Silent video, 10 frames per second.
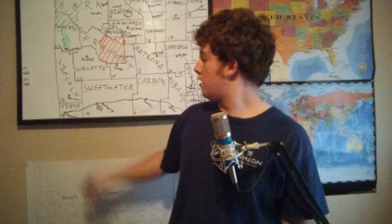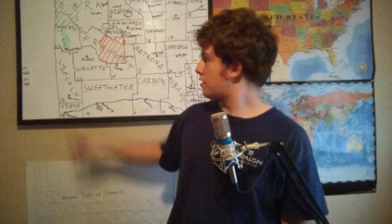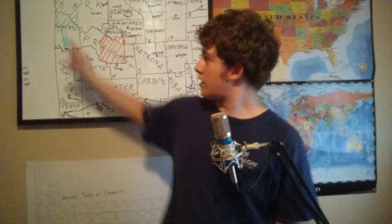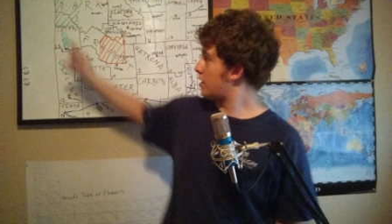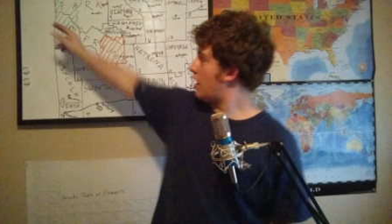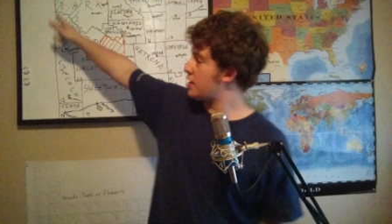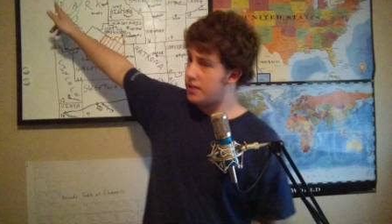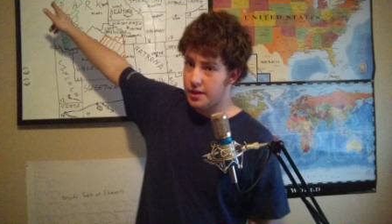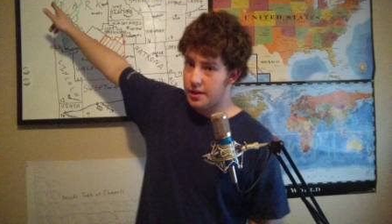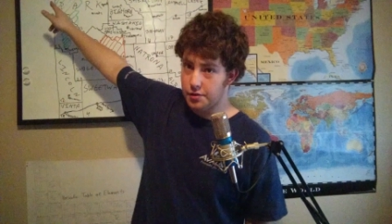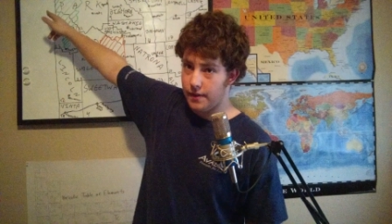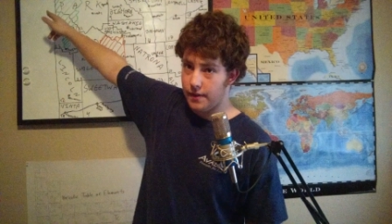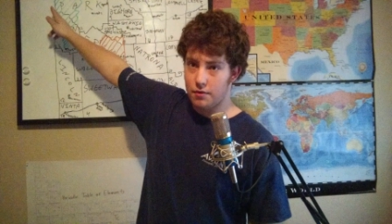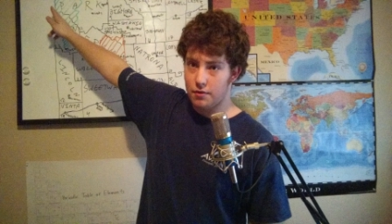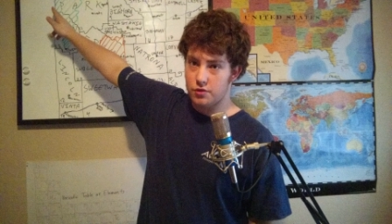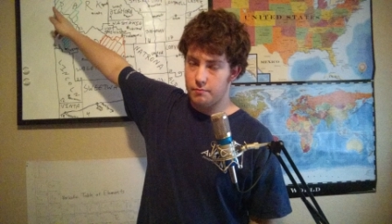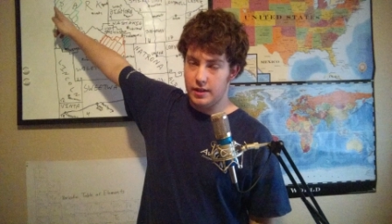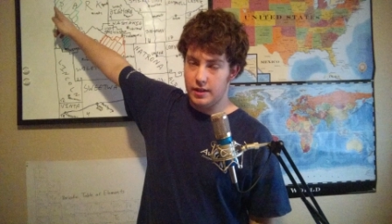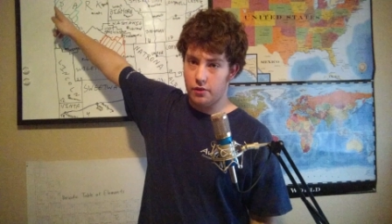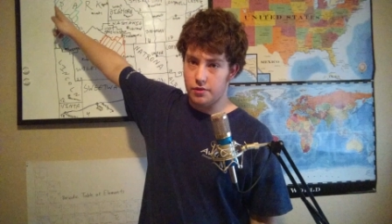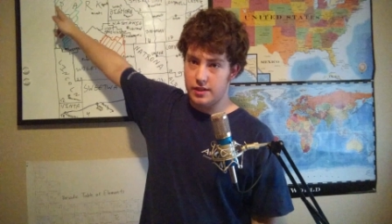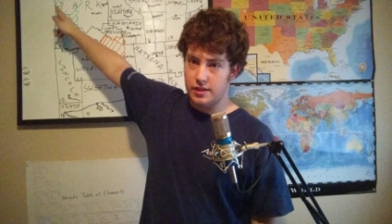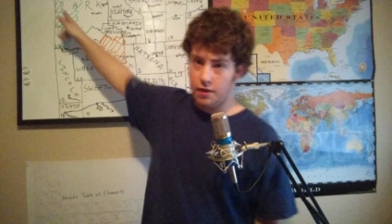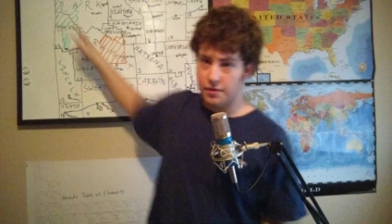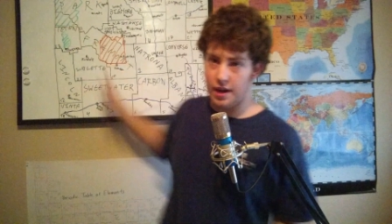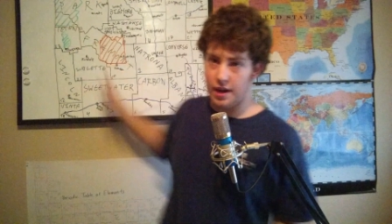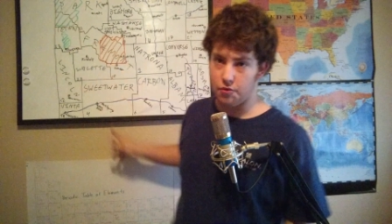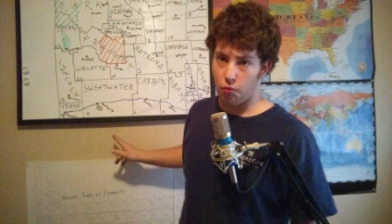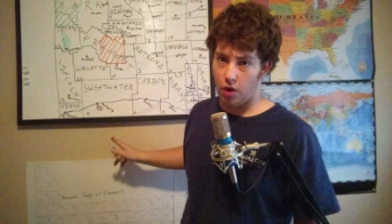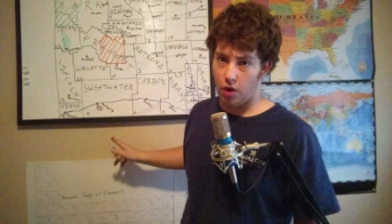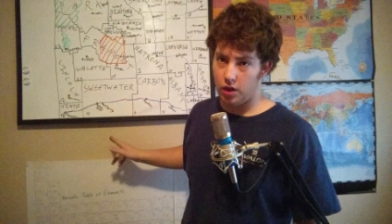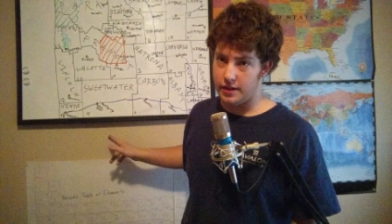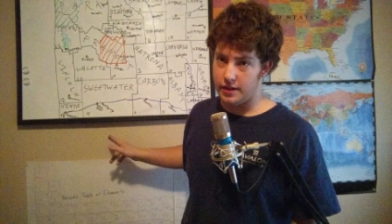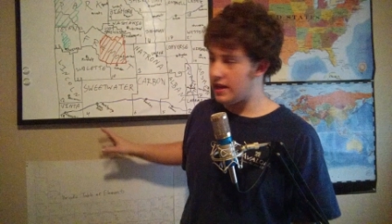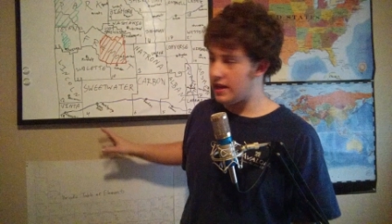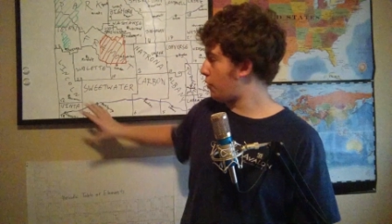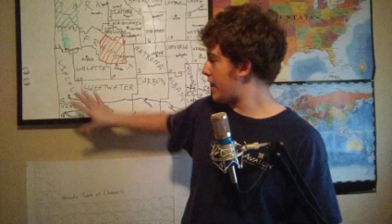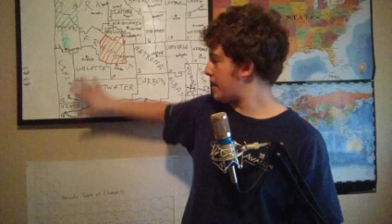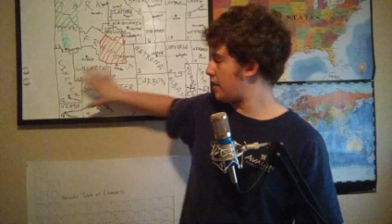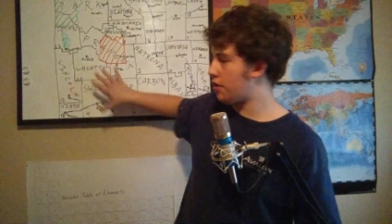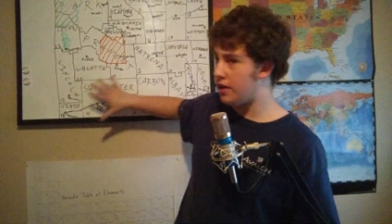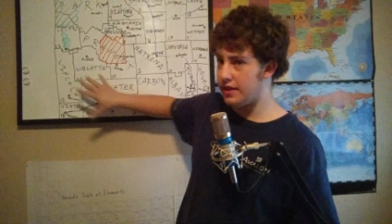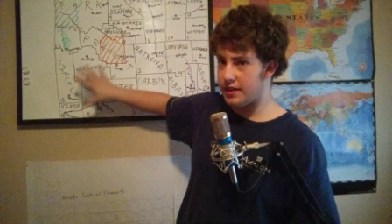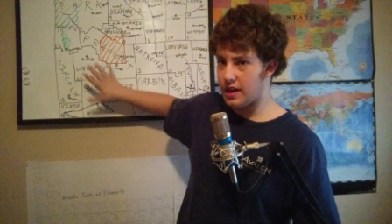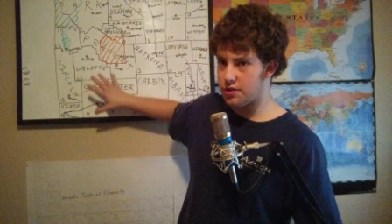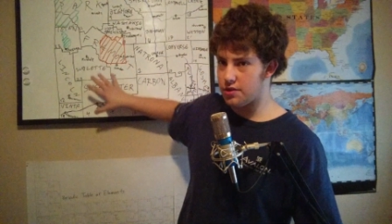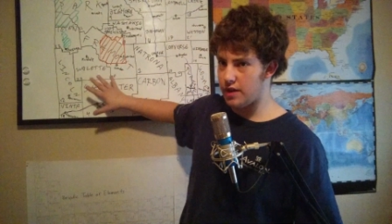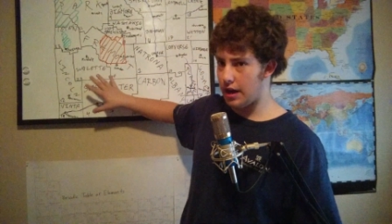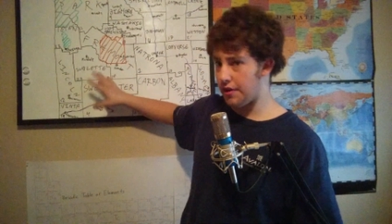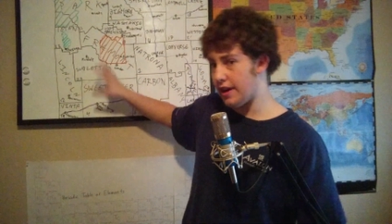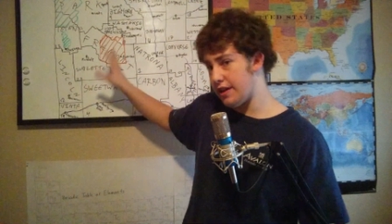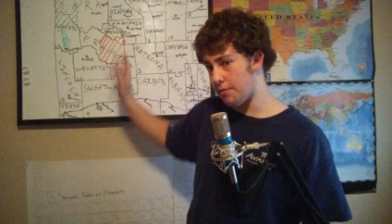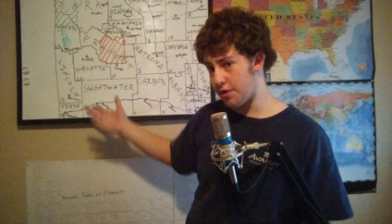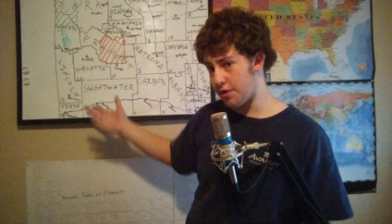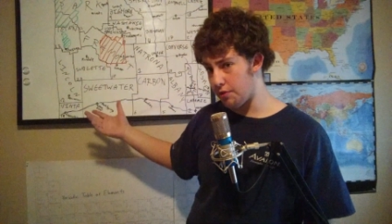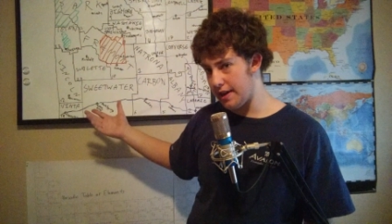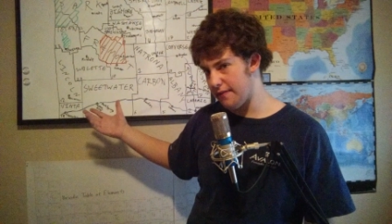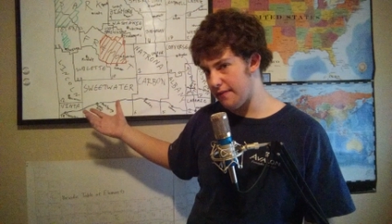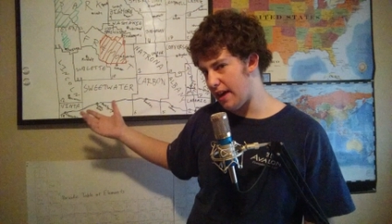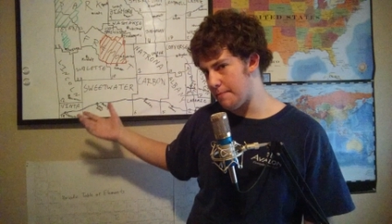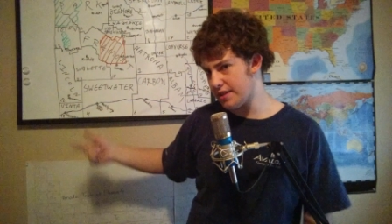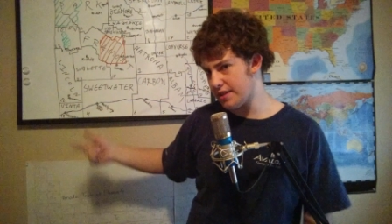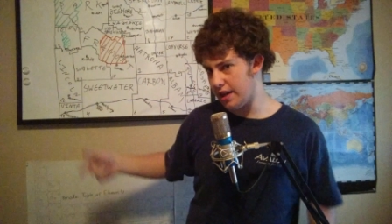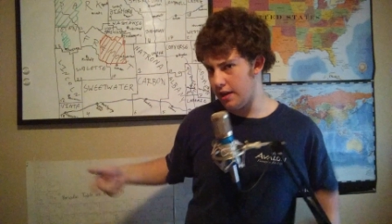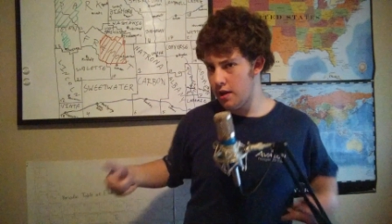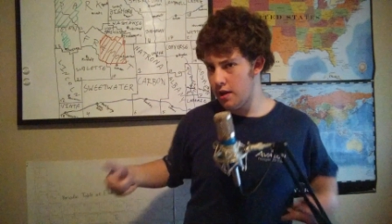So the Continental Divide runs from Yellowstone down to Rawlins, and right here in the desert area is home to the Great Divide Basin,